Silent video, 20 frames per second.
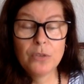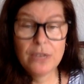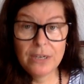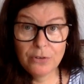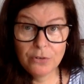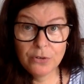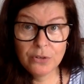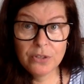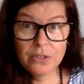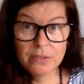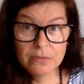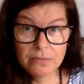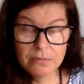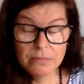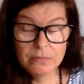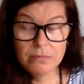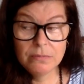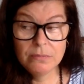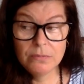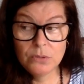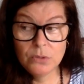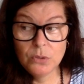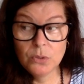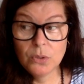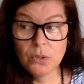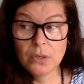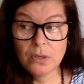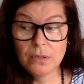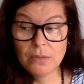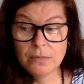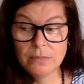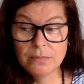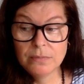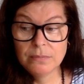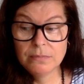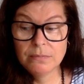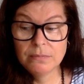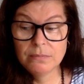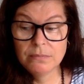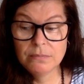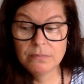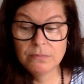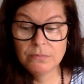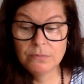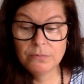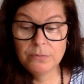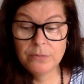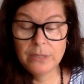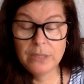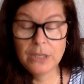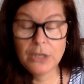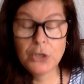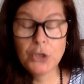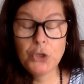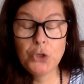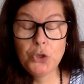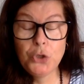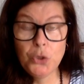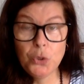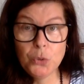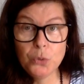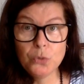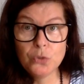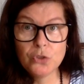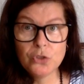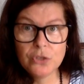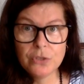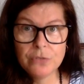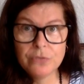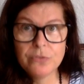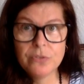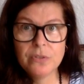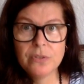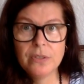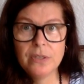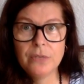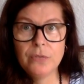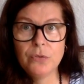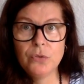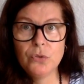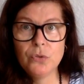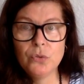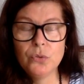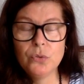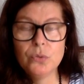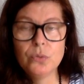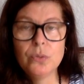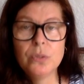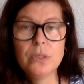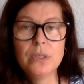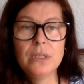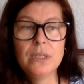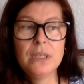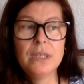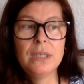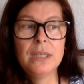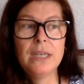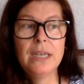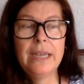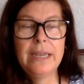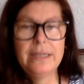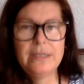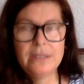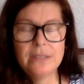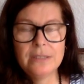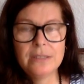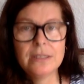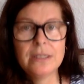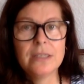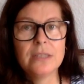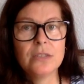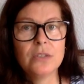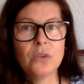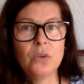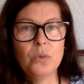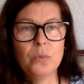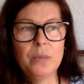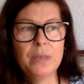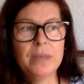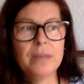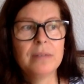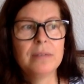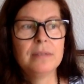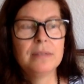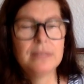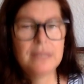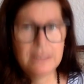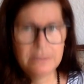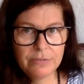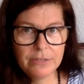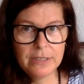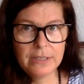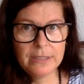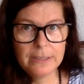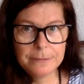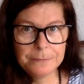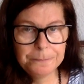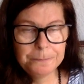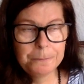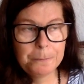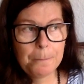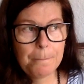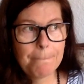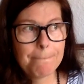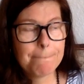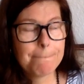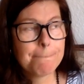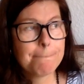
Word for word: Hypothyroid, you're gonna feel a huge shift if you do 18-6 or OMAD, definitely.